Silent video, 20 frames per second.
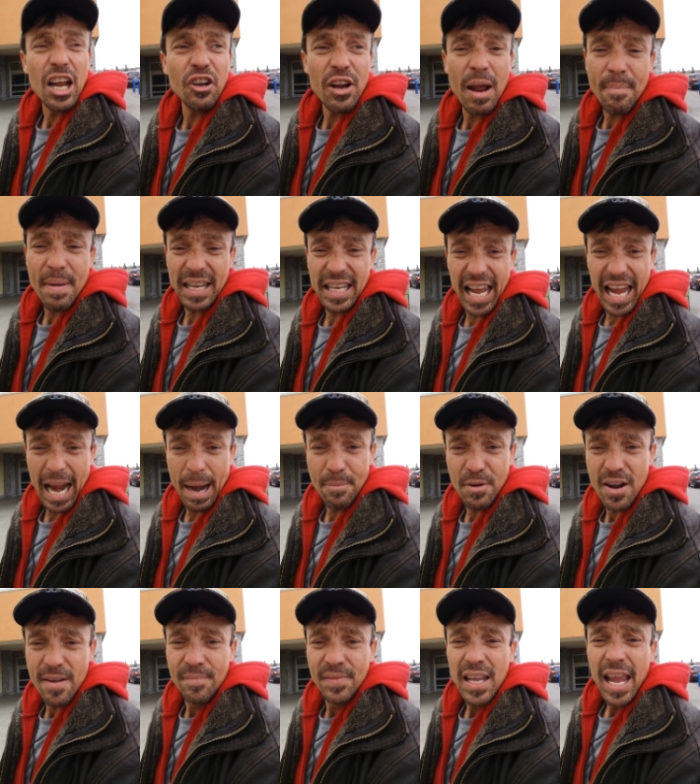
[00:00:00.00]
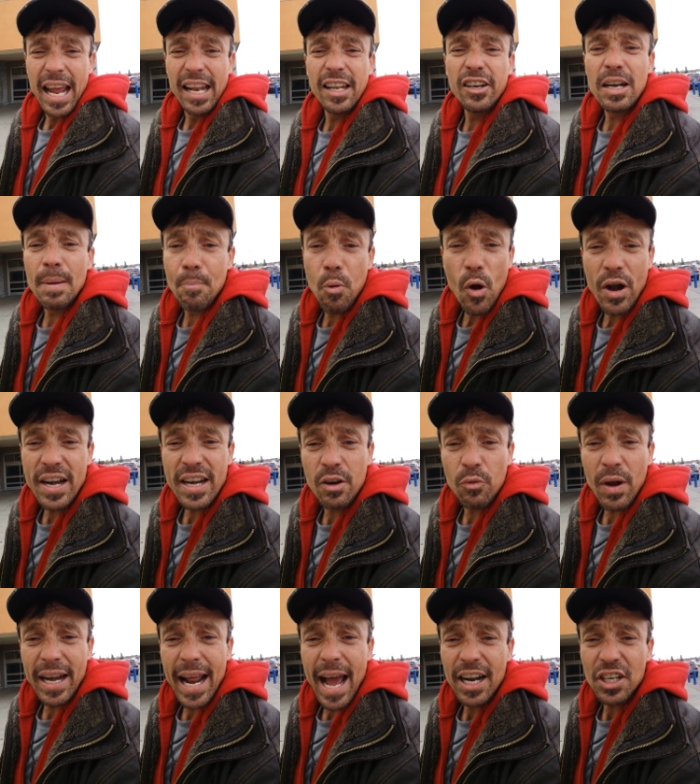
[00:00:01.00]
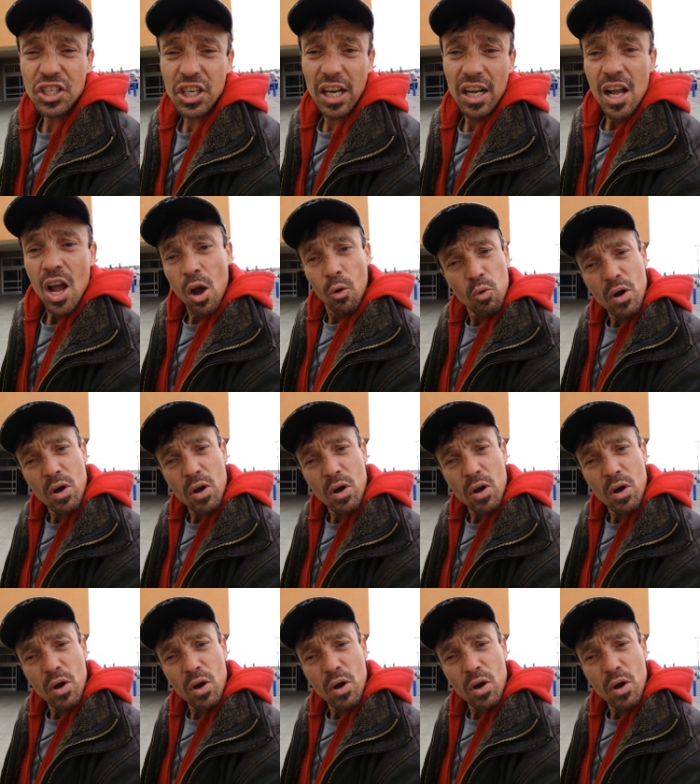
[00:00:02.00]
I grabbed my camera and literally pointed it right at you.